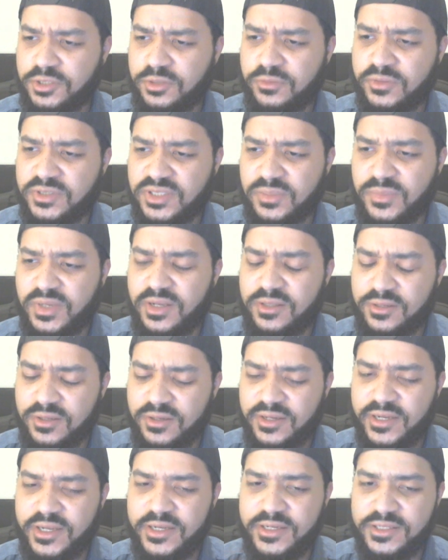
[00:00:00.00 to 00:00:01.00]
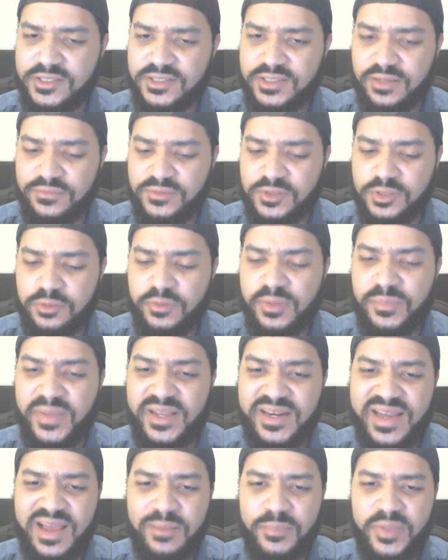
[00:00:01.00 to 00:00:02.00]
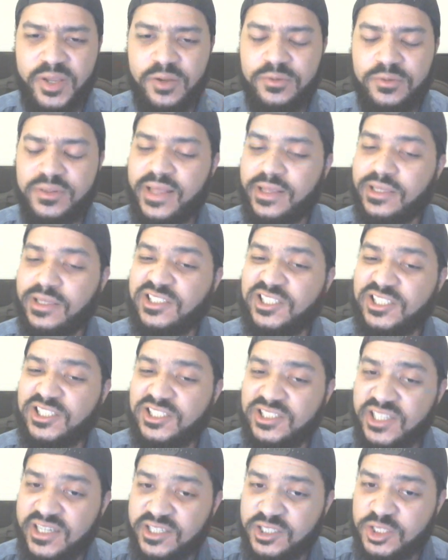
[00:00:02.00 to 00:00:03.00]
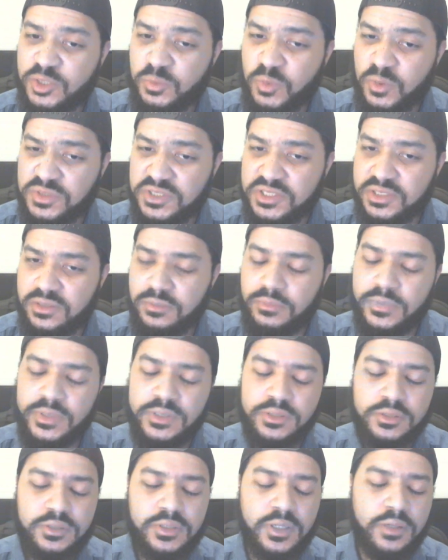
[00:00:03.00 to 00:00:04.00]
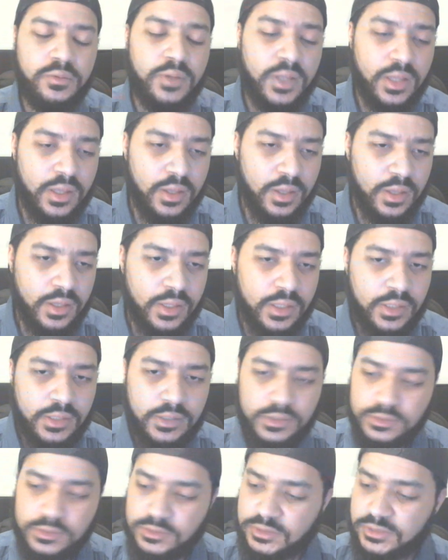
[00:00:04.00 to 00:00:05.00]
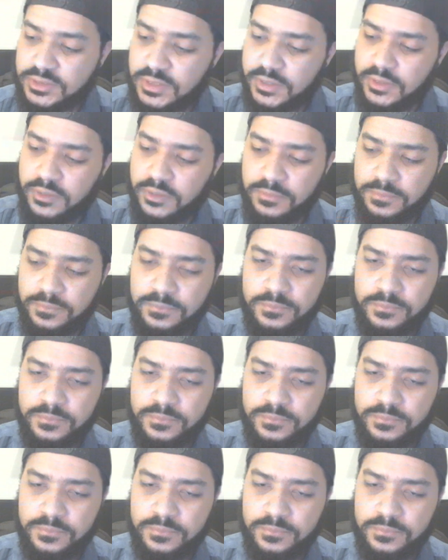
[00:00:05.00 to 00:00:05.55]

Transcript: doing some underhanded stuff too. It may not be on like a sexual tip, but still.